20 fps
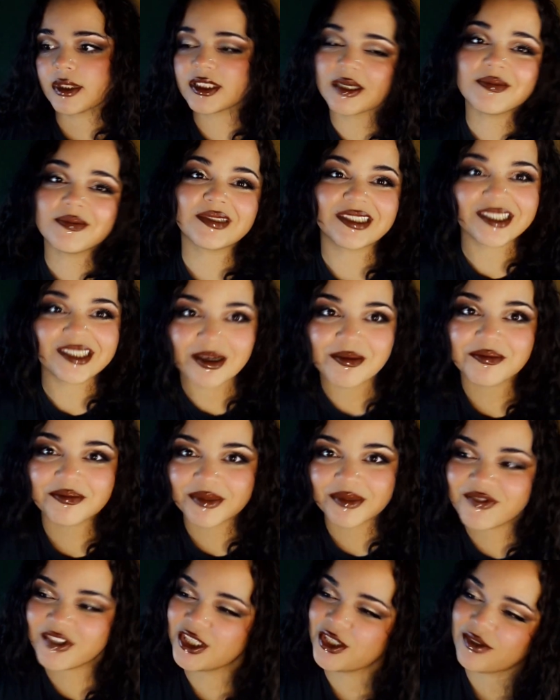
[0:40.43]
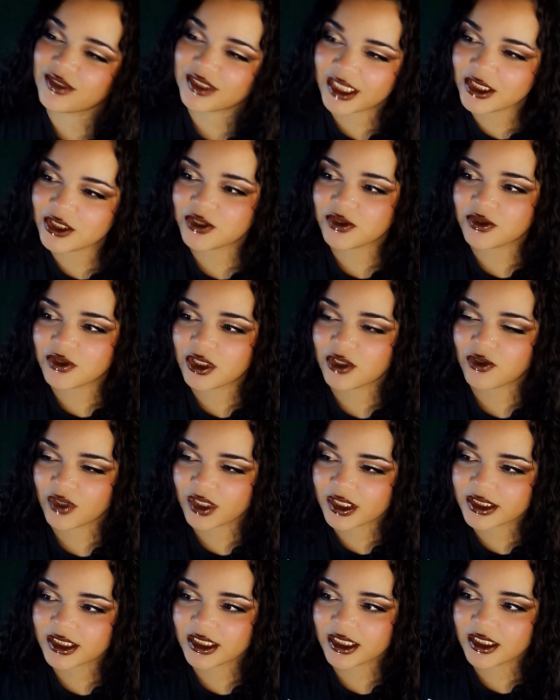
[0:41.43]
Some some videos I do look
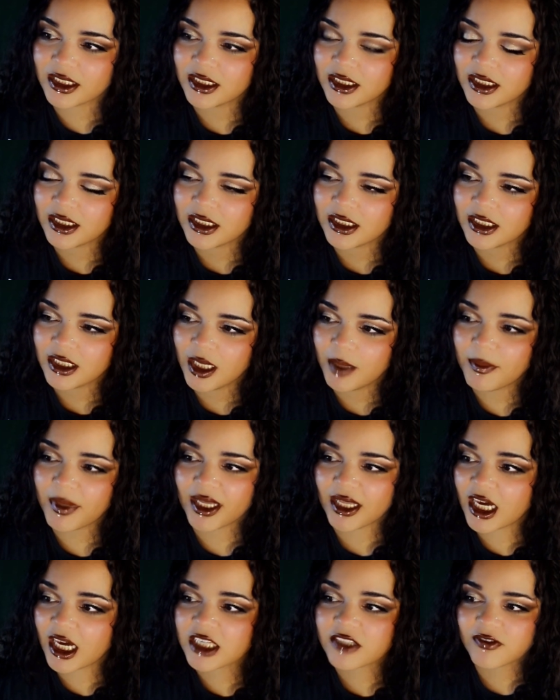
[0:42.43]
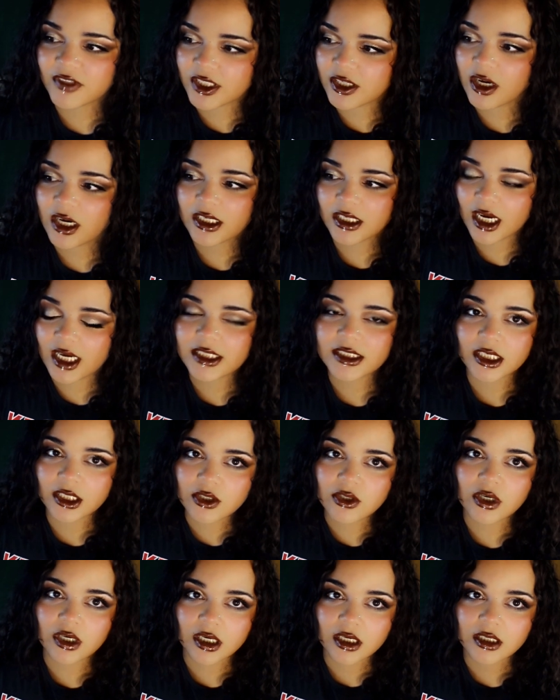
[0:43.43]
crusty. My last video I, I did
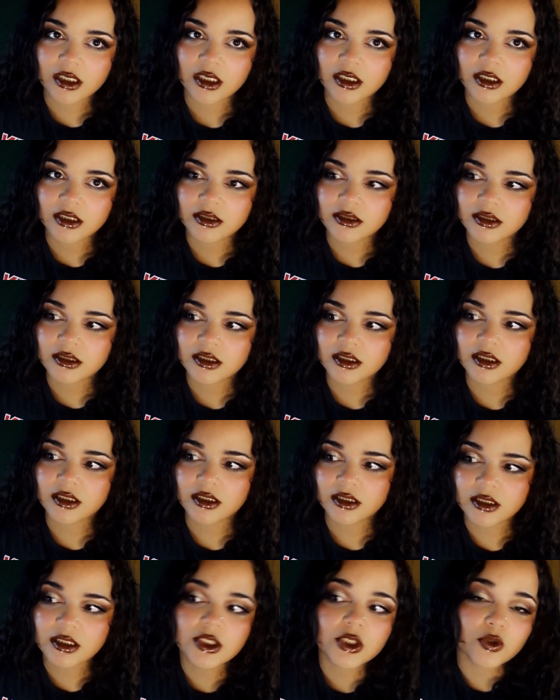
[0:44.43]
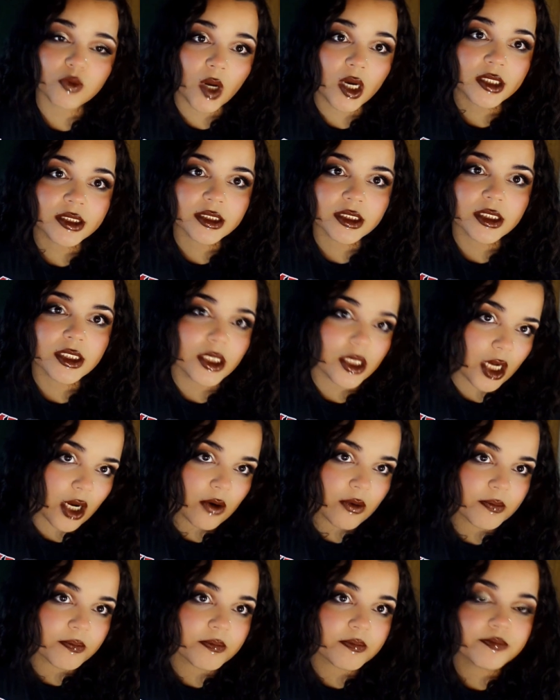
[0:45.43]
look crust, you
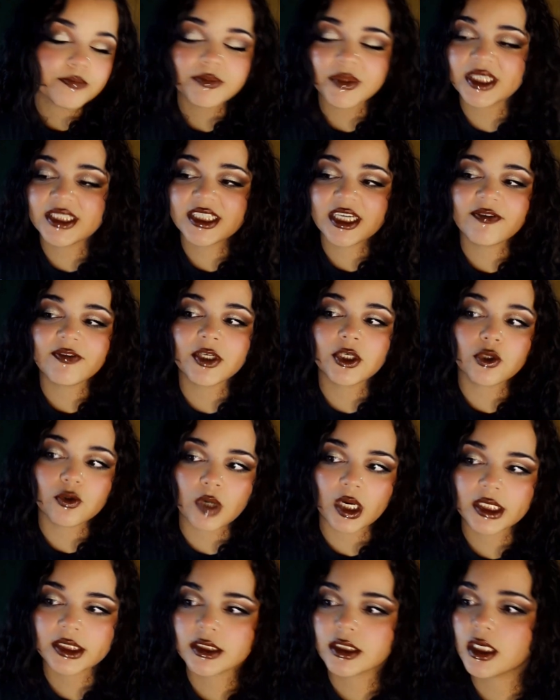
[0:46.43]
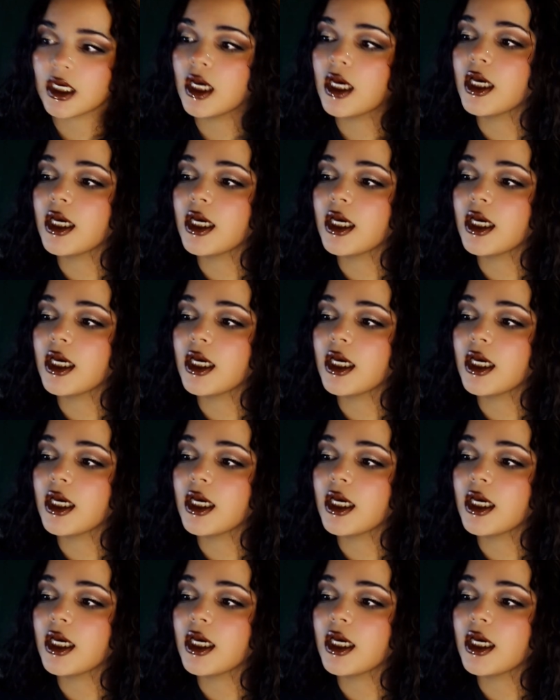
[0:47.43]
know, it's given crust.